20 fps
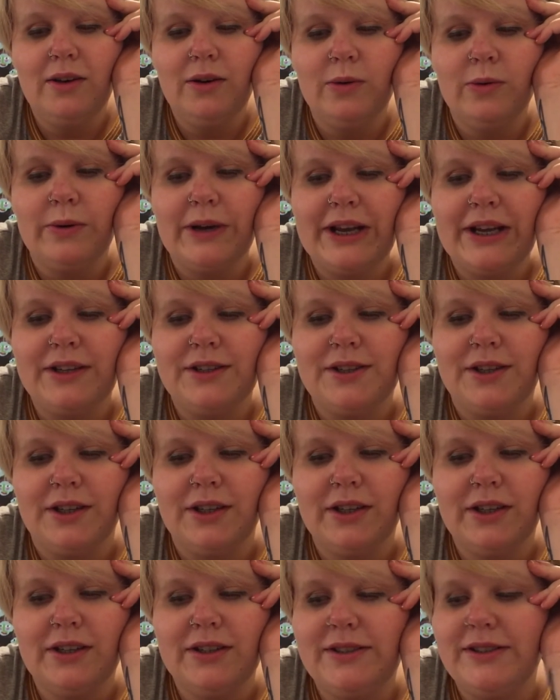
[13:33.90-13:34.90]
way
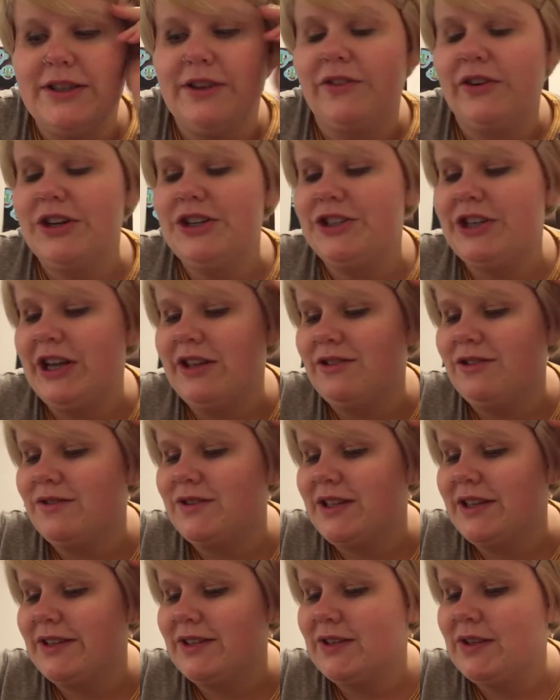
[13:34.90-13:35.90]
to differentiate
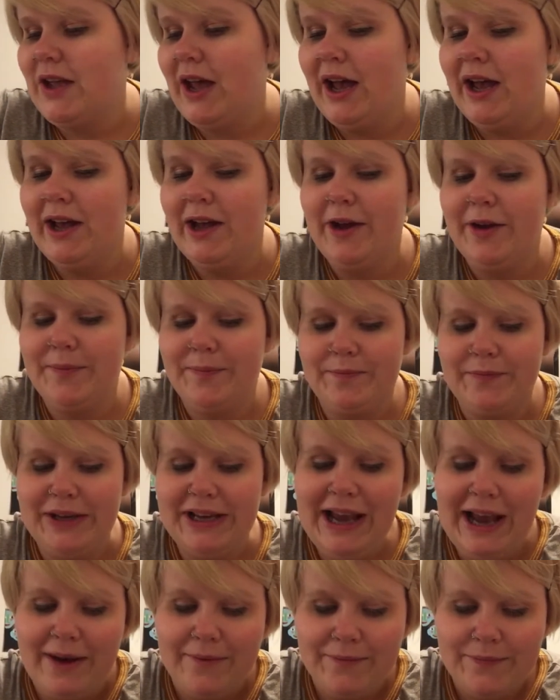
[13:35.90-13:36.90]
those things.
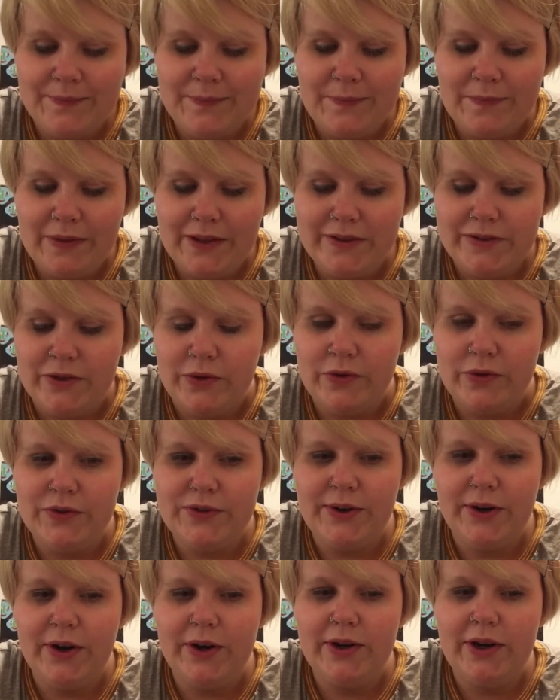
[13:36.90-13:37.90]
So
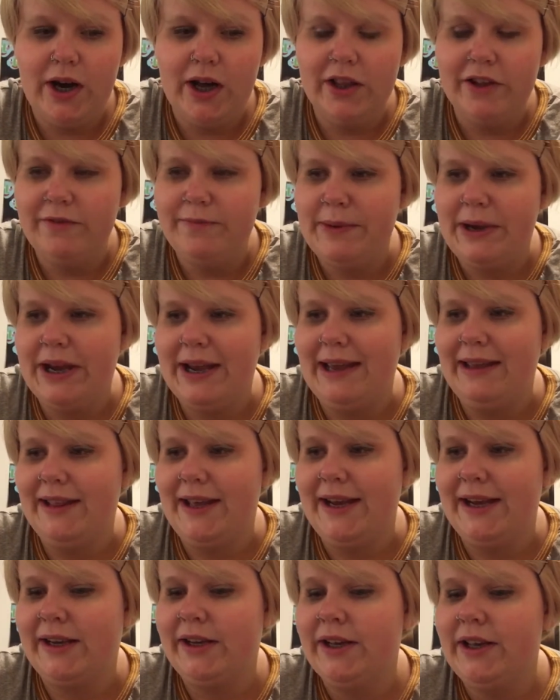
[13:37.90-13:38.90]
those are all of my,
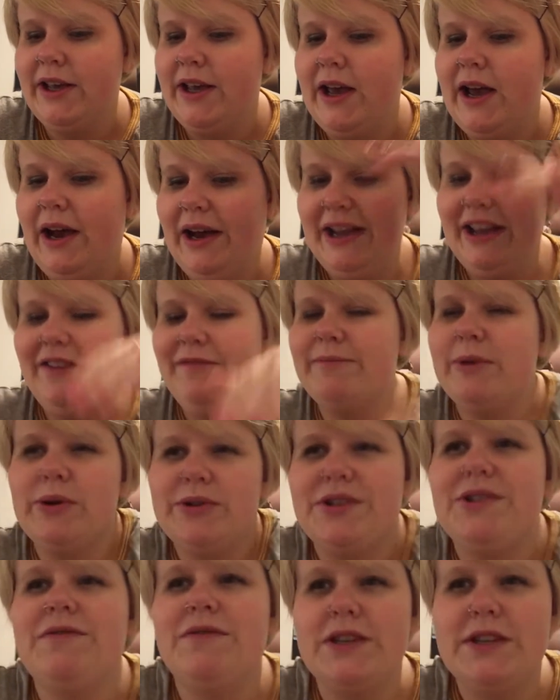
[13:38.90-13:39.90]
like, I have
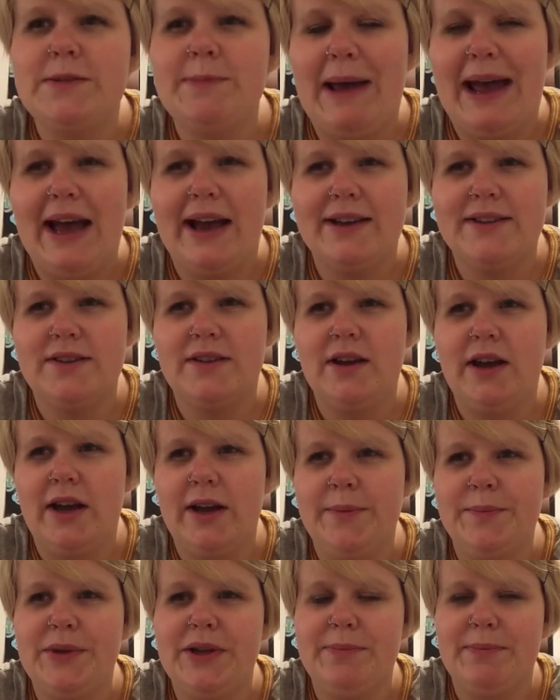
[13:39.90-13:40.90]
most of these bags
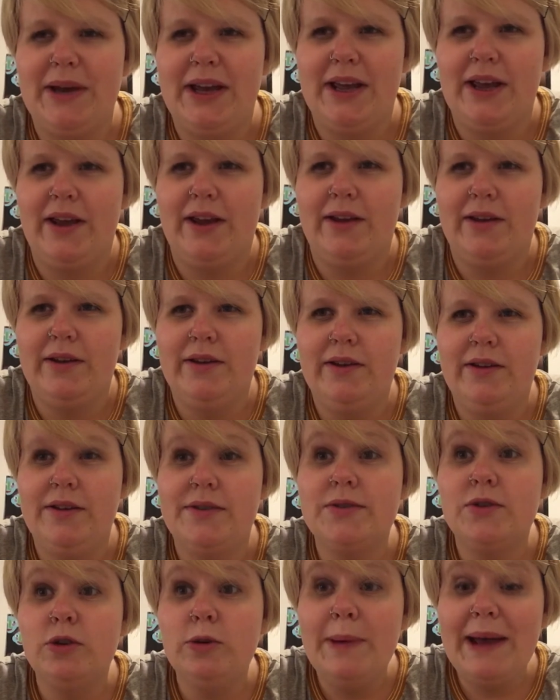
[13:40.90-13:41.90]
in my
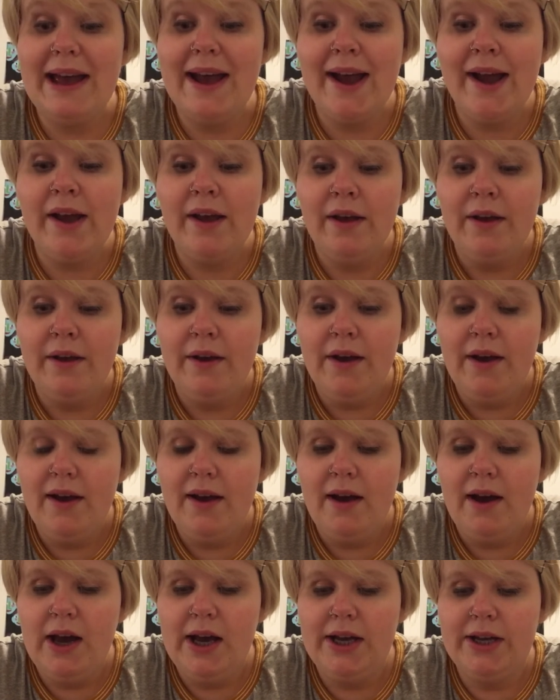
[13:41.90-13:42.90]
school bag
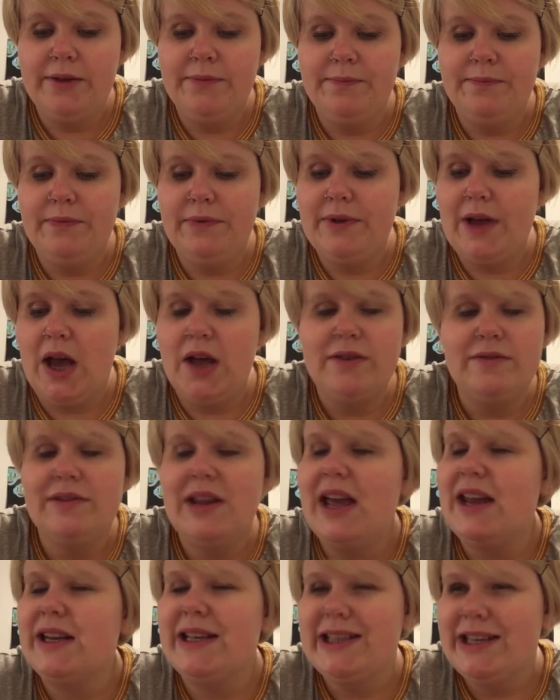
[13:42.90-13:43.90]

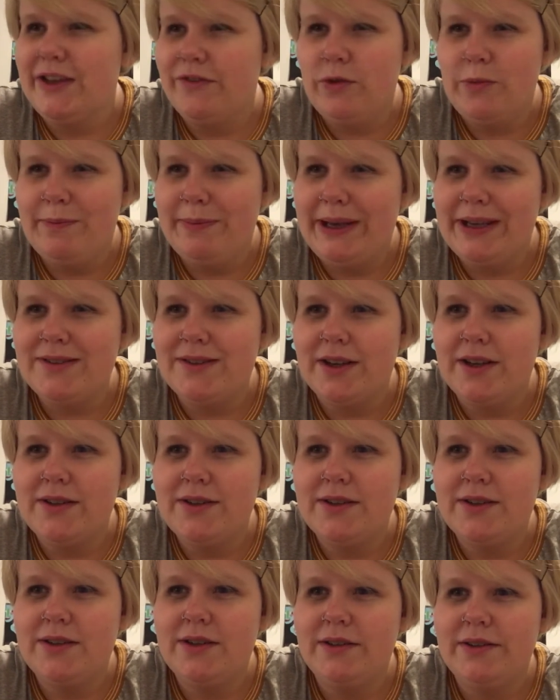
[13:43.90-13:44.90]
on any given
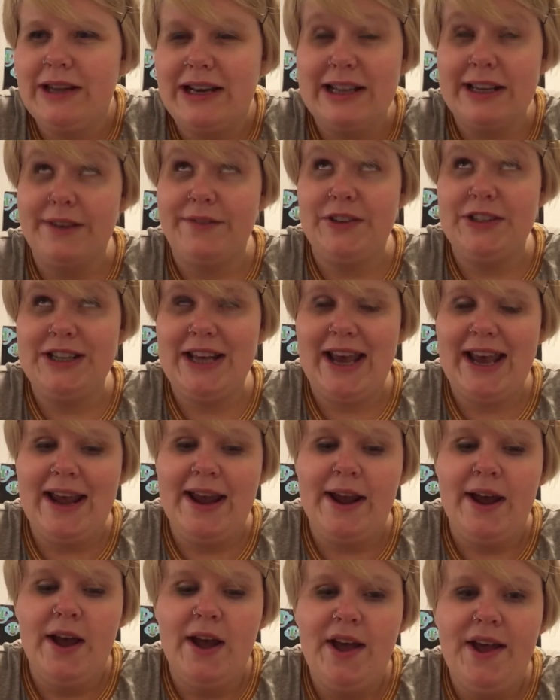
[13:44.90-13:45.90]
basis, any given
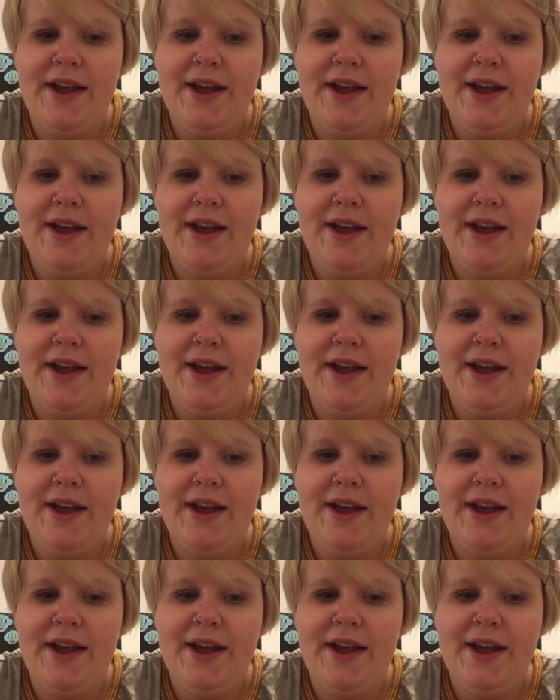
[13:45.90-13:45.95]
day.